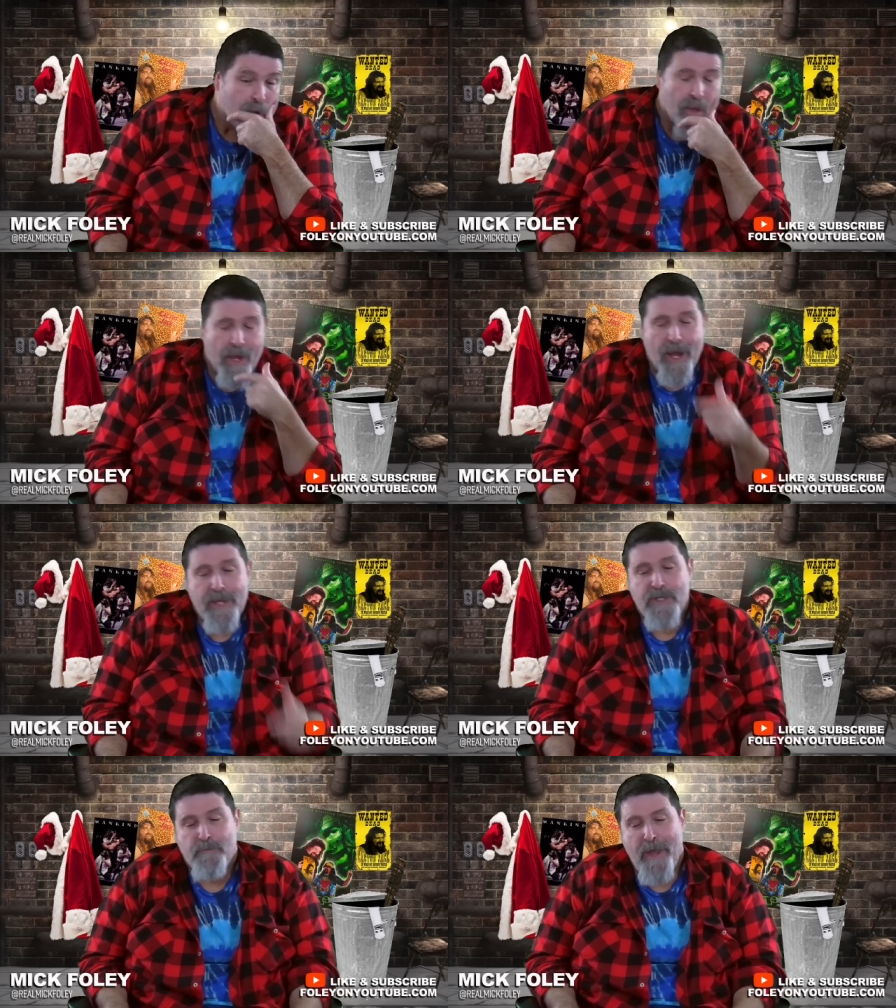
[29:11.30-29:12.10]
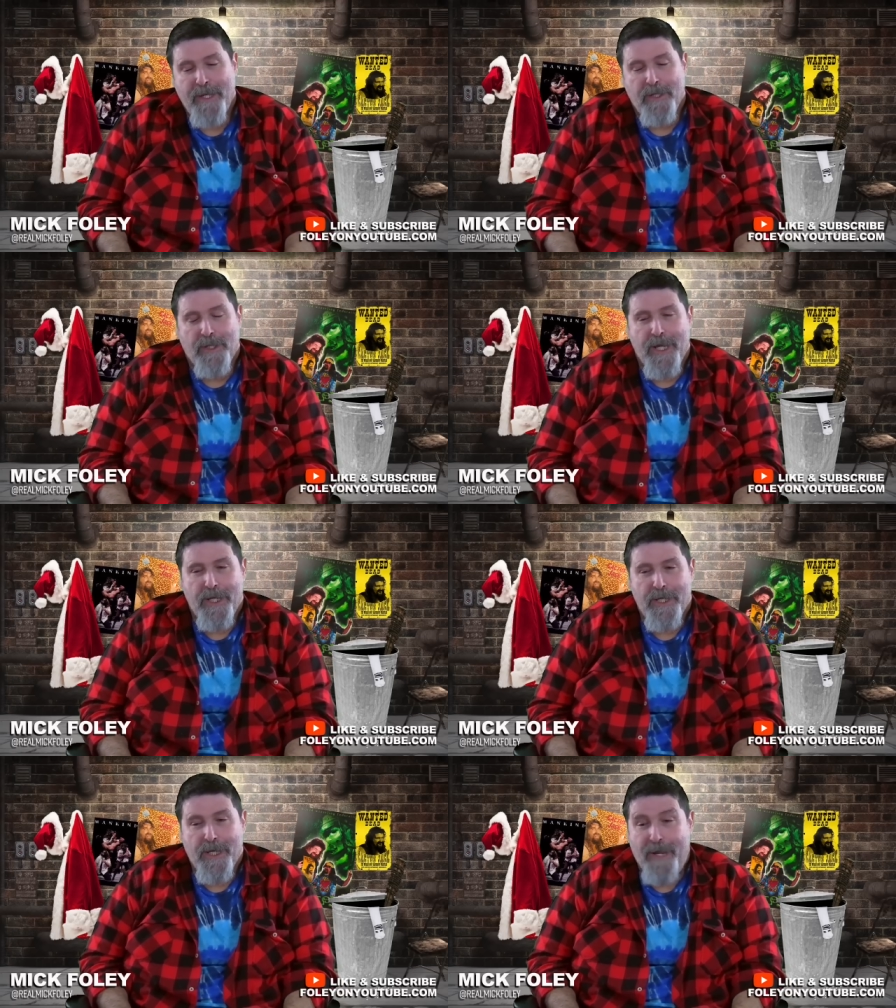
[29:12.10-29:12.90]
I
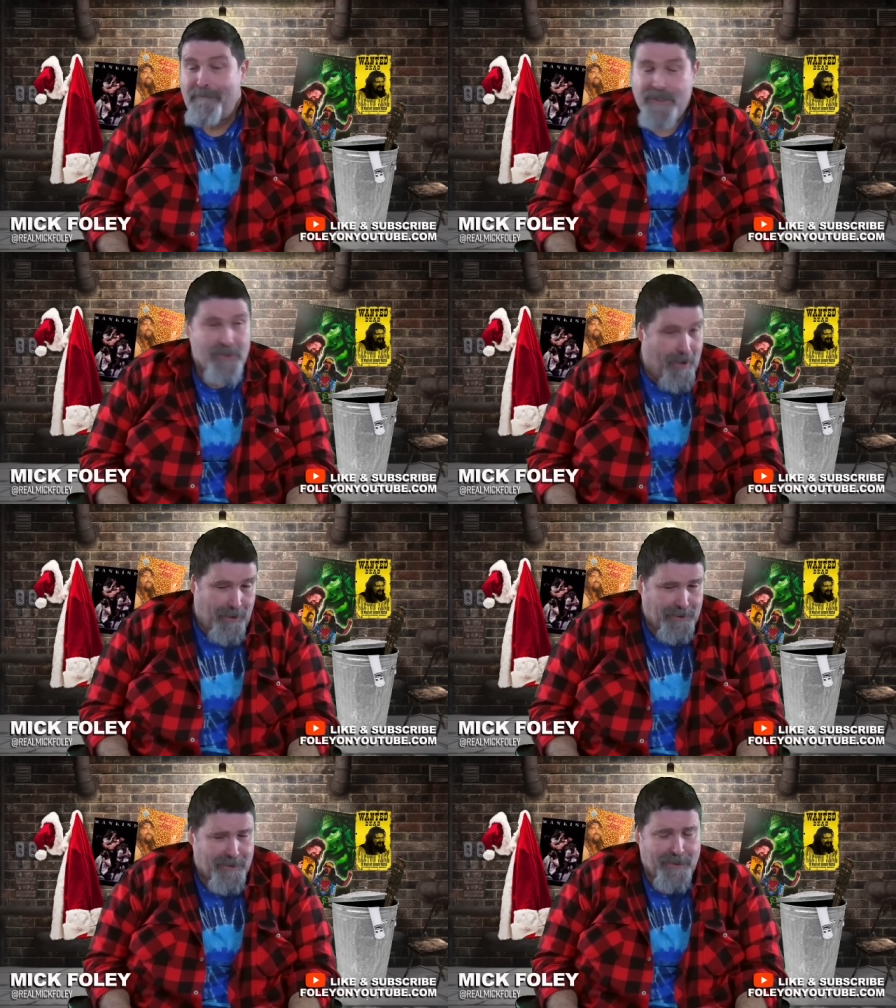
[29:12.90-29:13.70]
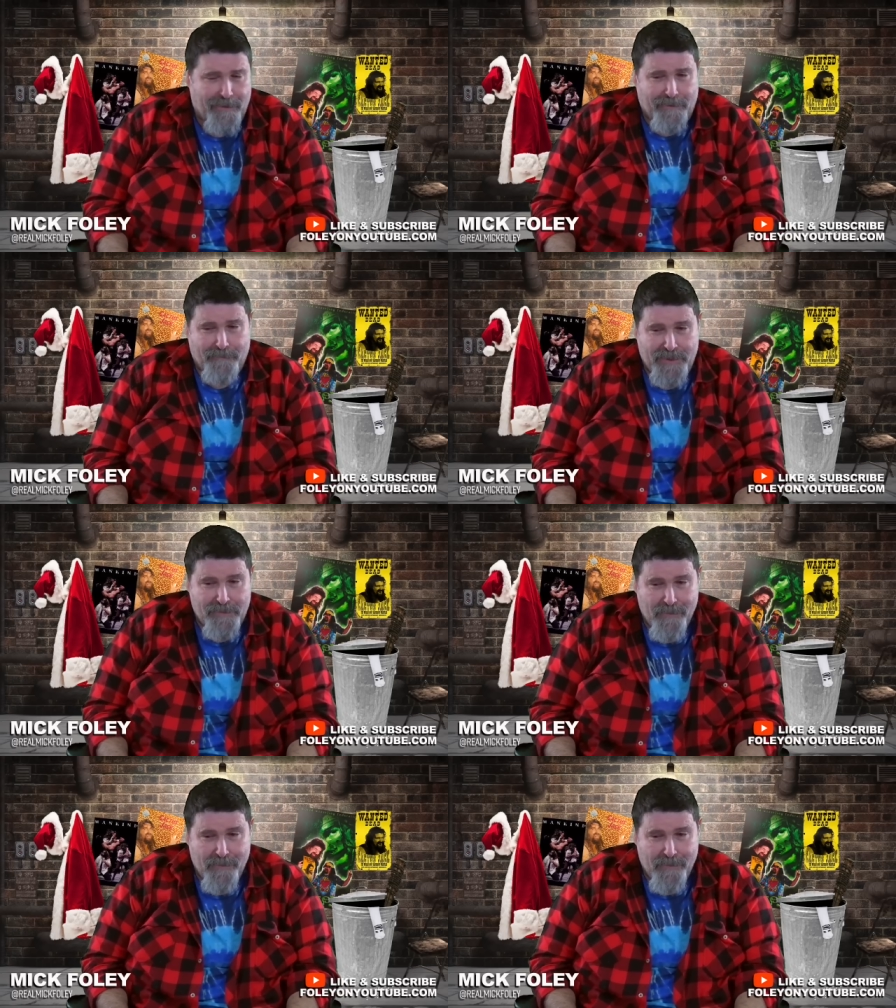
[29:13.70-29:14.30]
speculated, and I even talked to uh, Mr.